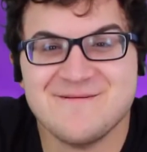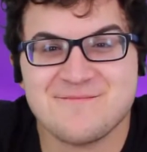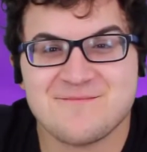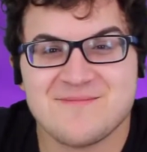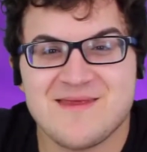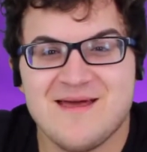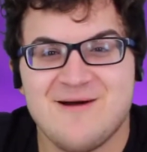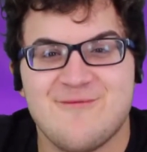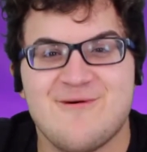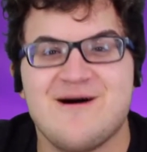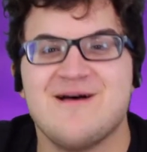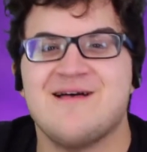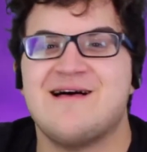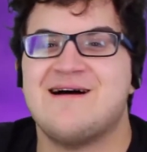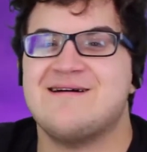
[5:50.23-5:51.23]
Okay.
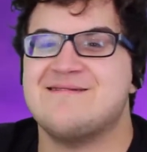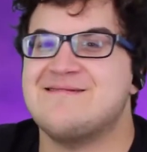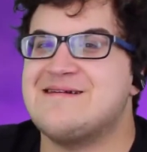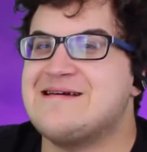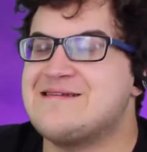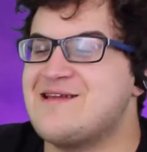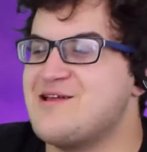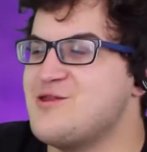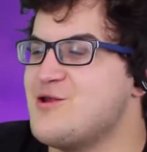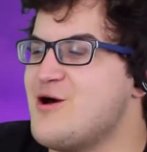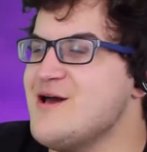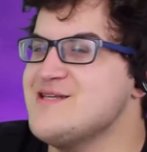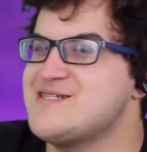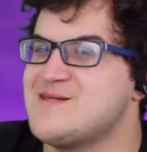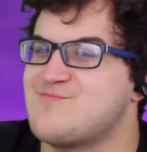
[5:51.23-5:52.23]
Well, the
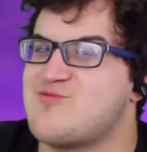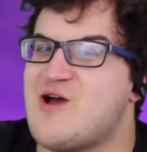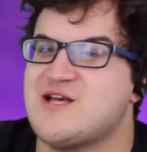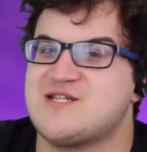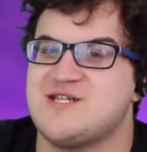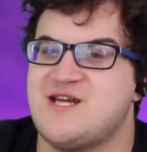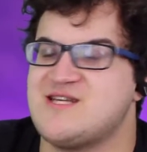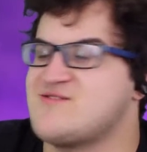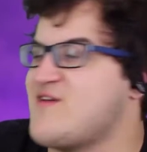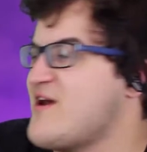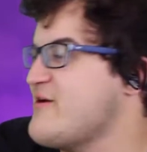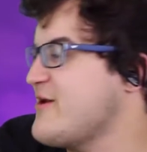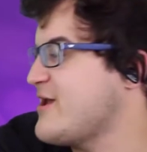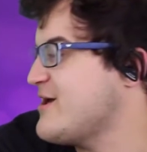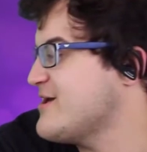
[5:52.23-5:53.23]
noise suppression is
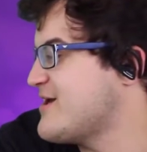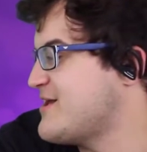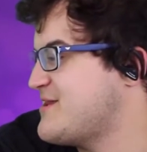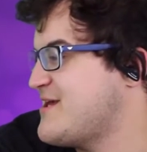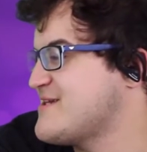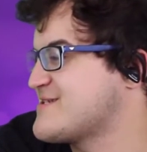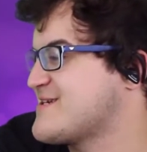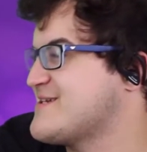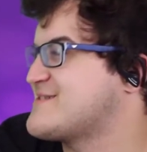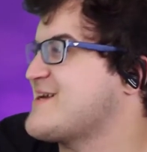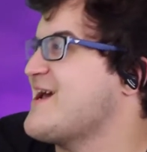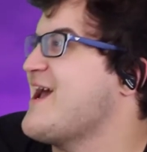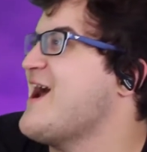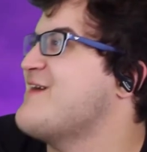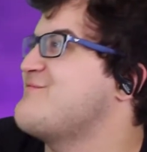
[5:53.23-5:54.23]
very good on this because
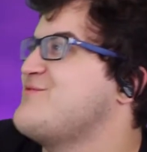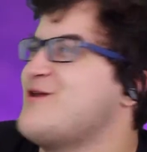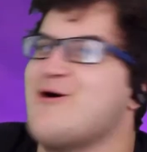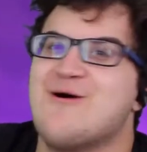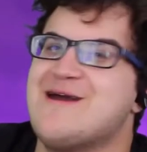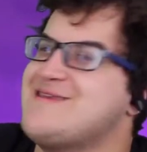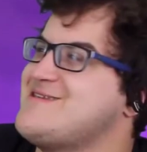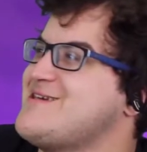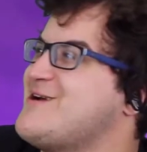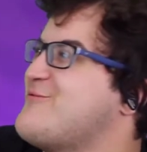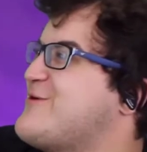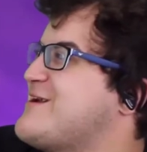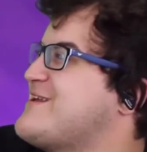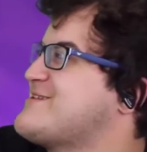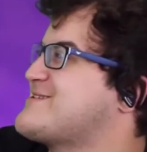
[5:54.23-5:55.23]
I have no idea
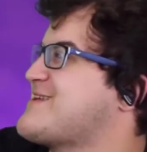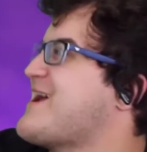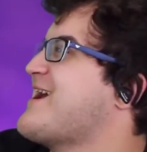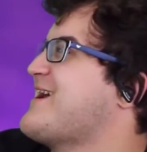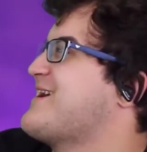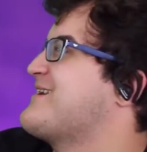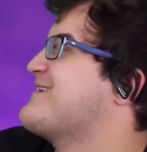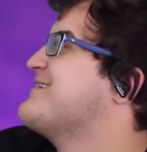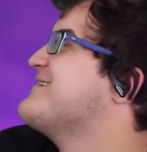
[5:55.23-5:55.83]
what he's saying.